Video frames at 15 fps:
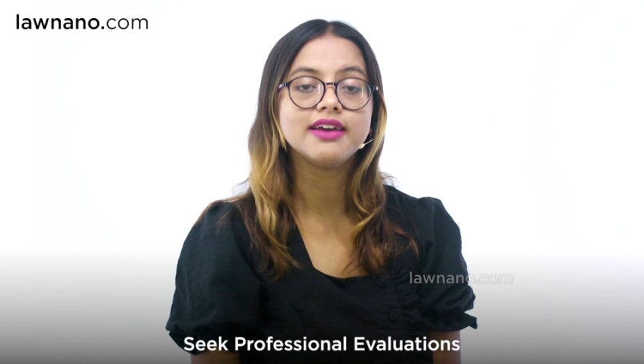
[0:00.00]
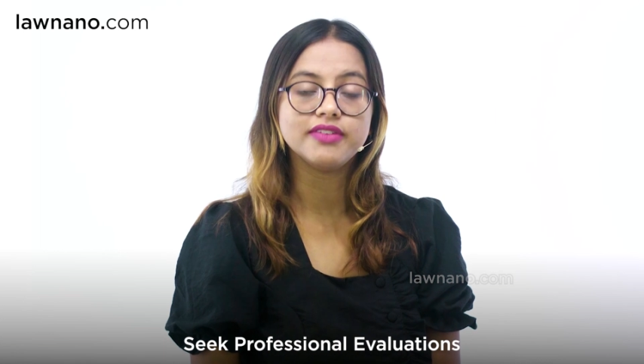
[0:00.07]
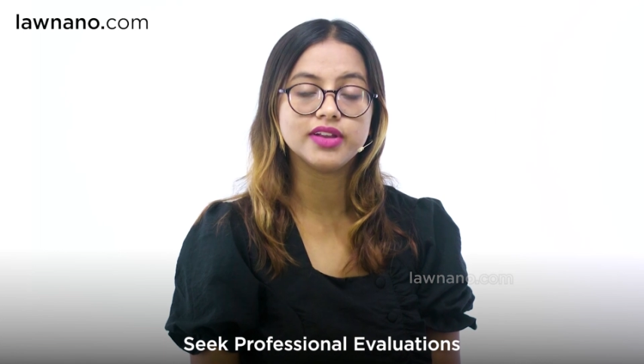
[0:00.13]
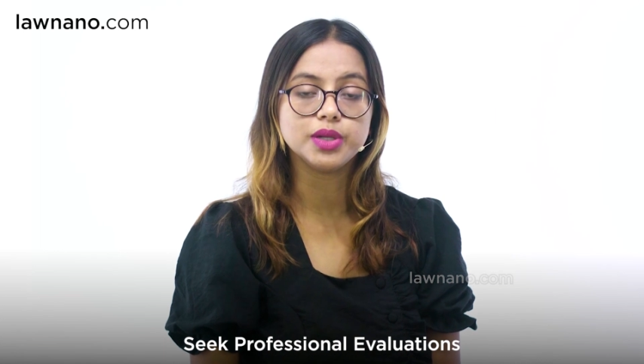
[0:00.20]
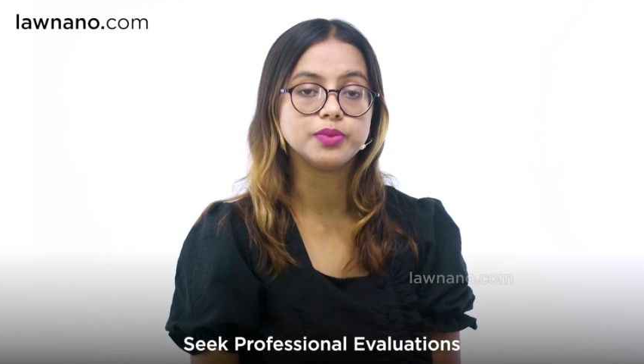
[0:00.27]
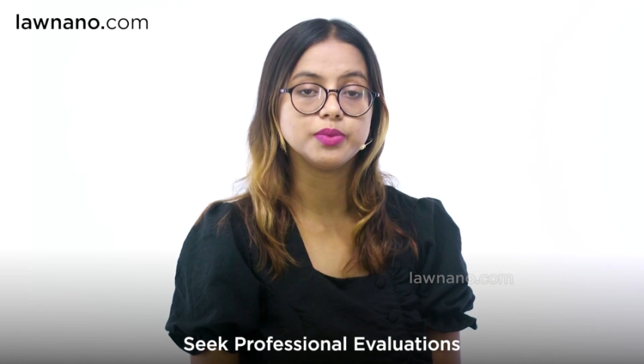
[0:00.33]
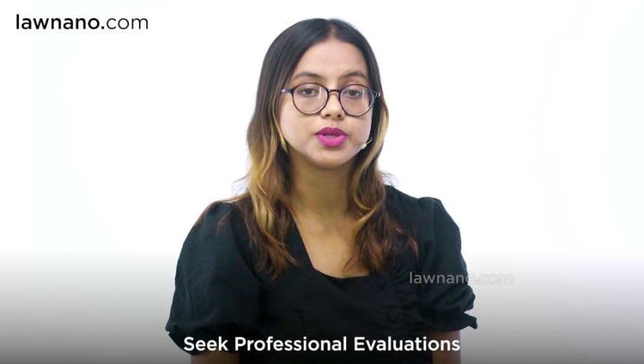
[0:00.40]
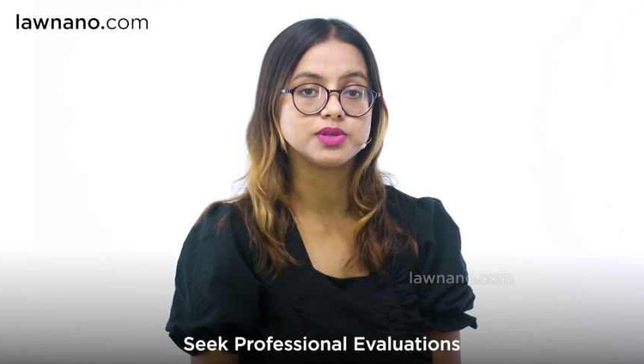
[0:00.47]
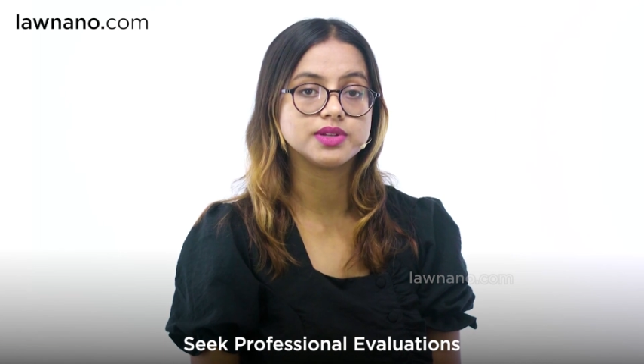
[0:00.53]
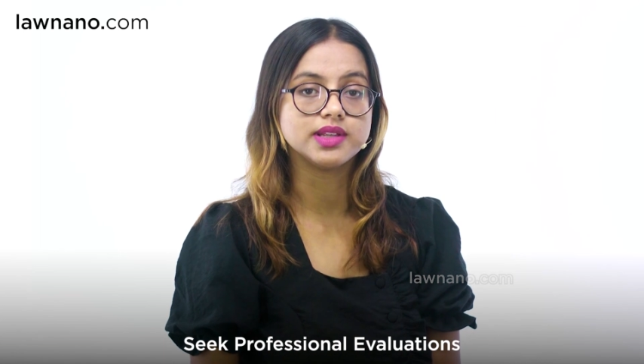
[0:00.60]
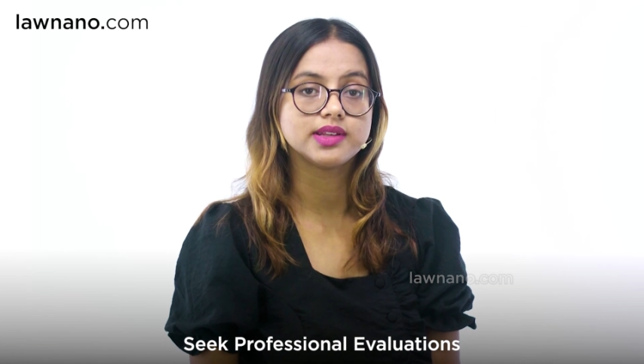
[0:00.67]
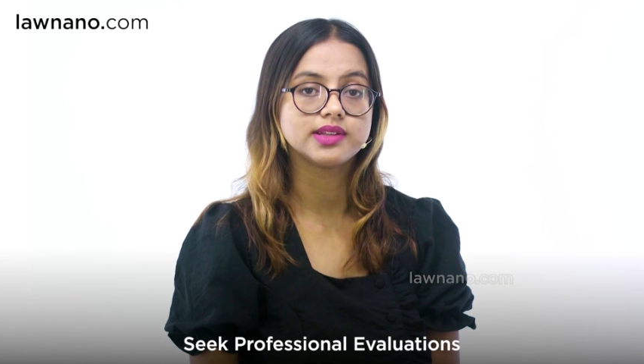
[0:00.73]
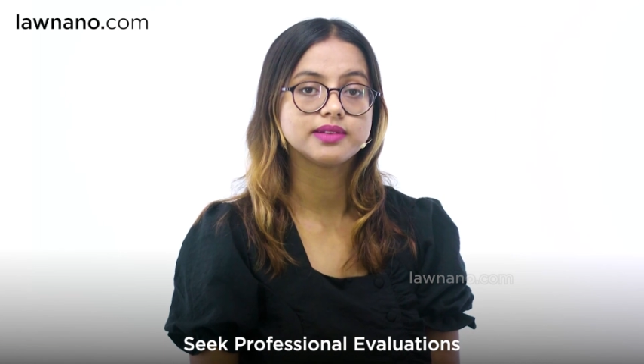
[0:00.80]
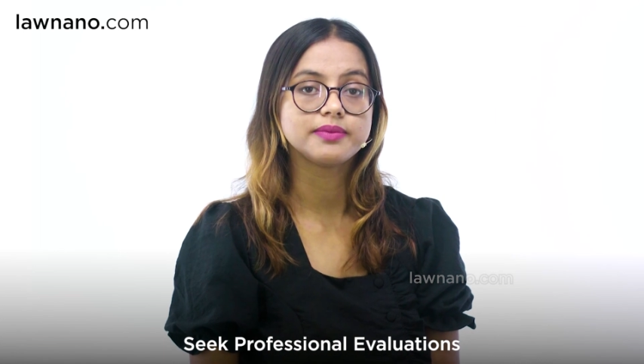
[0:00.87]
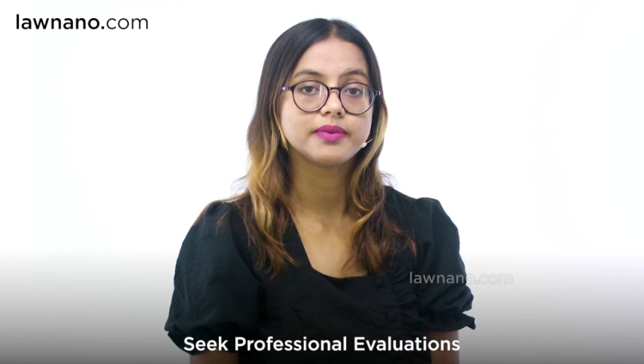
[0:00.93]

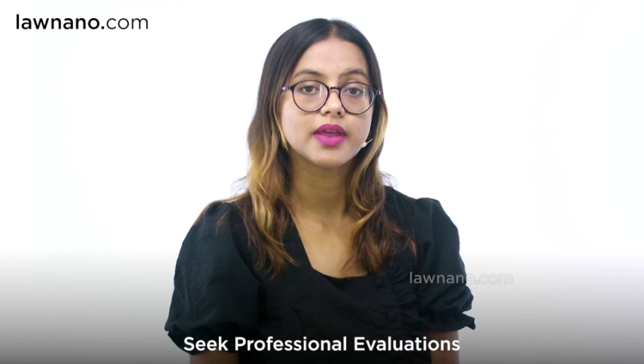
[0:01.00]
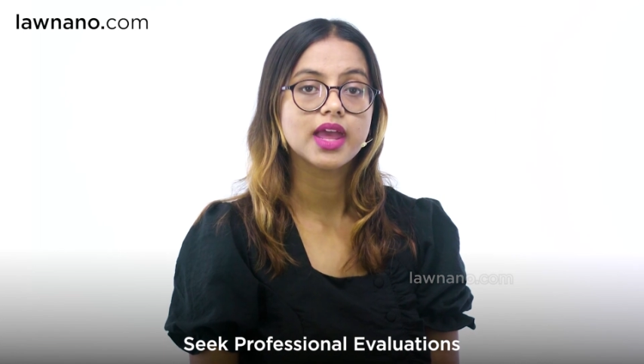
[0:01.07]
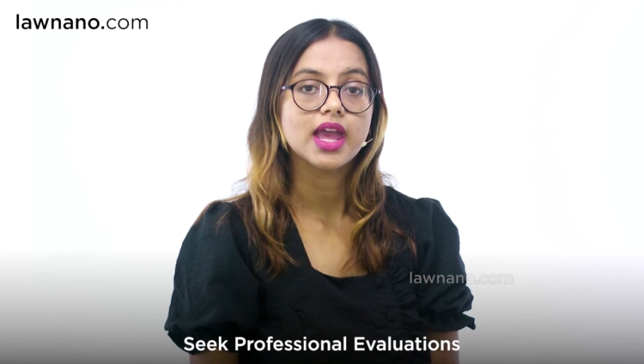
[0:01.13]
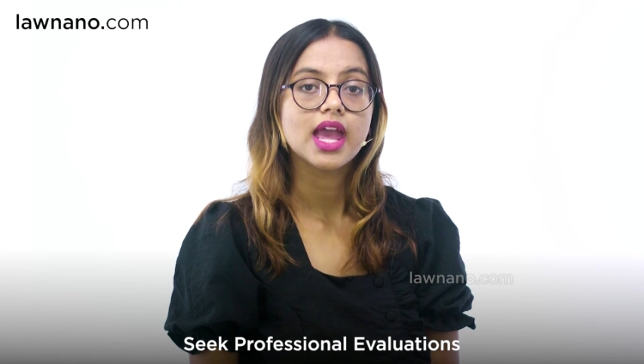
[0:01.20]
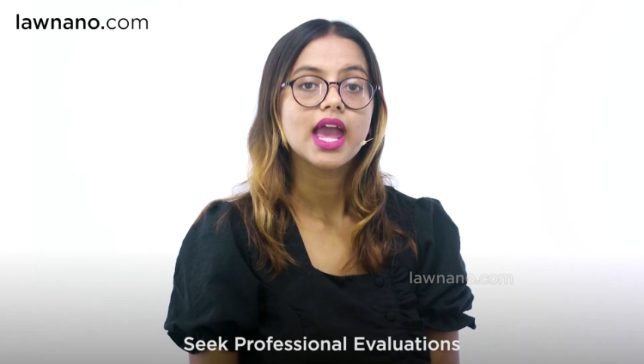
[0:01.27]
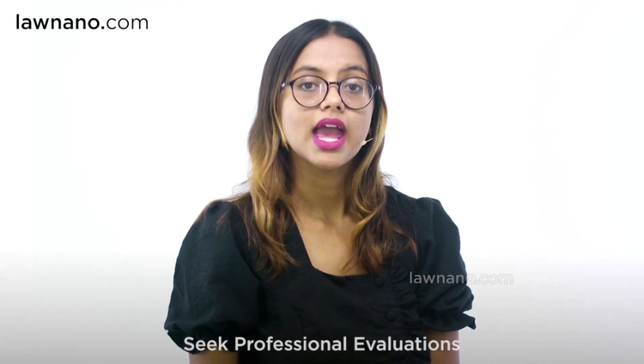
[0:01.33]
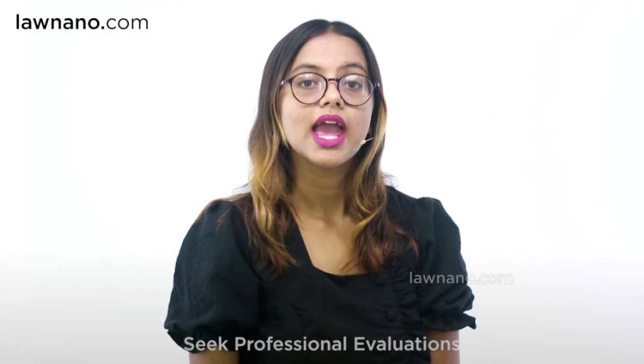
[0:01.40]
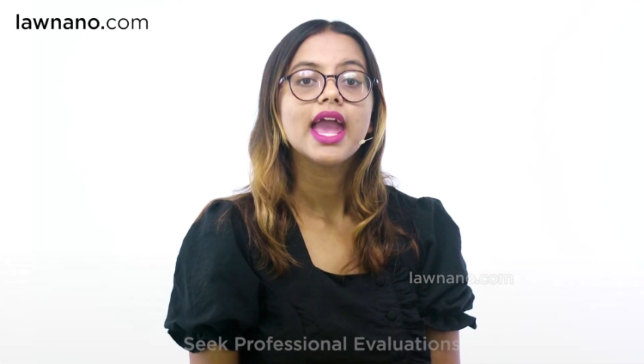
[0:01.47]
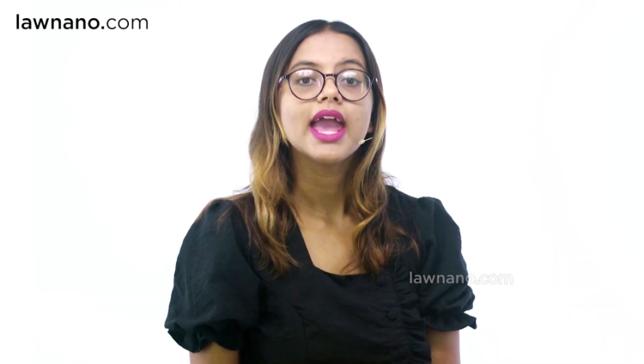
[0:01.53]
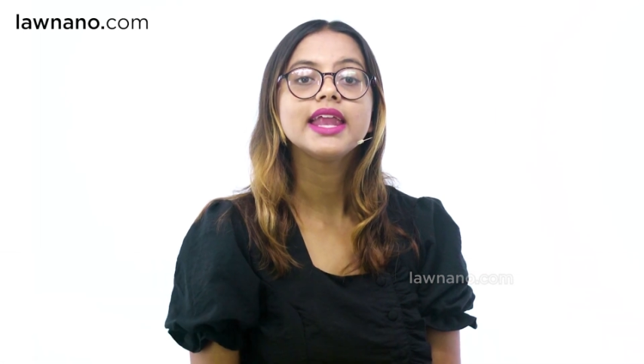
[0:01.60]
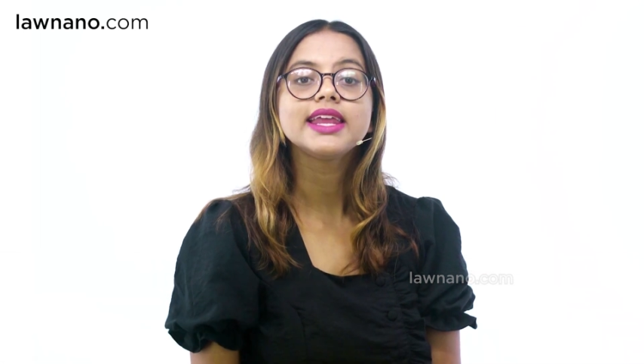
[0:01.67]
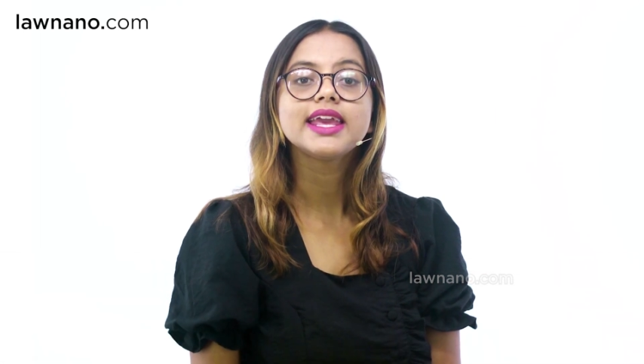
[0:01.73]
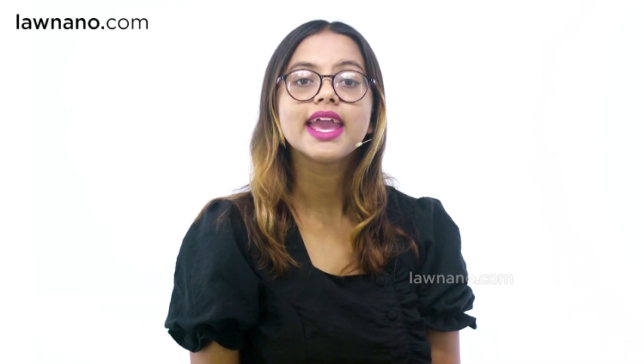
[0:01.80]
evaluations. In